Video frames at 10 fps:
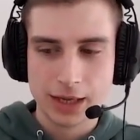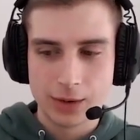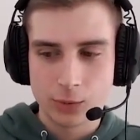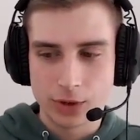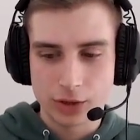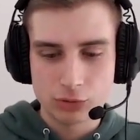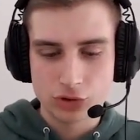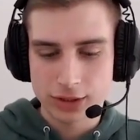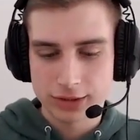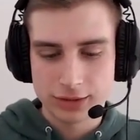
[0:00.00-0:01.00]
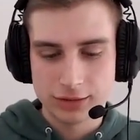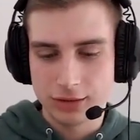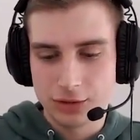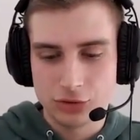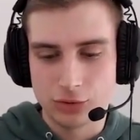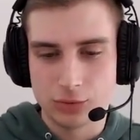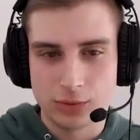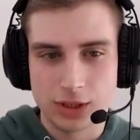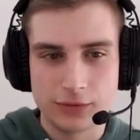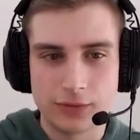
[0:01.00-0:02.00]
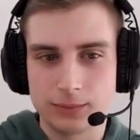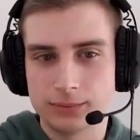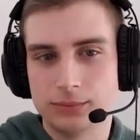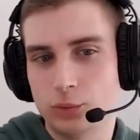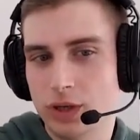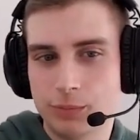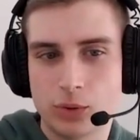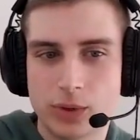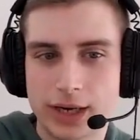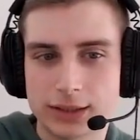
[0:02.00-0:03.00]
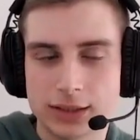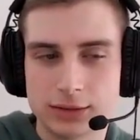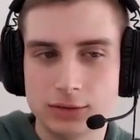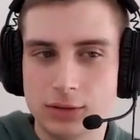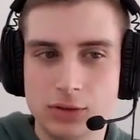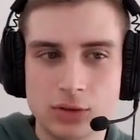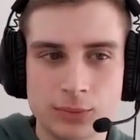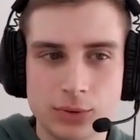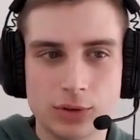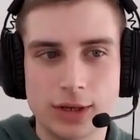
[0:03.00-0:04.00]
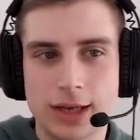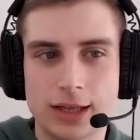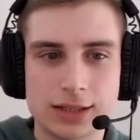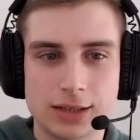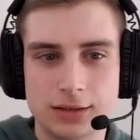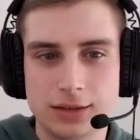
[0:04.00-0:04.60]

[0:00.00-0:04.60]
where you just need to give repo access to the new employee, and that's it.